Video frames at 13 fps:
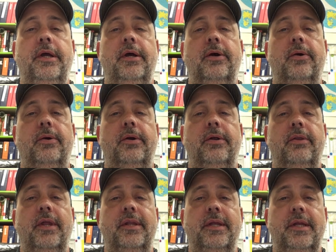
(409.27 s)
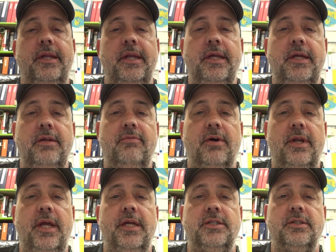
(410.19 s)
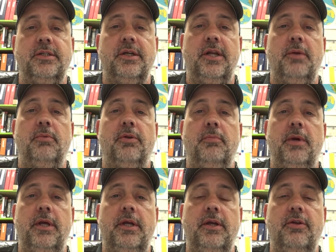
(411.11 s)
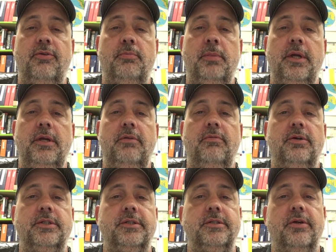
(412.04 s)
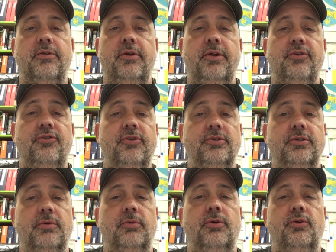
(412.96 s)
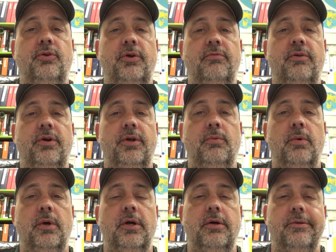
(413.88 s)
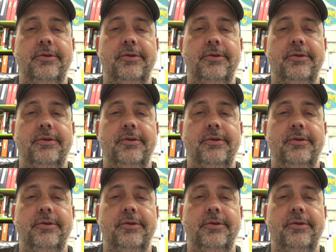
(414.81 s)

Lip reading: or that they need, financially unable to make ends meet, versus other districts that were doing very well.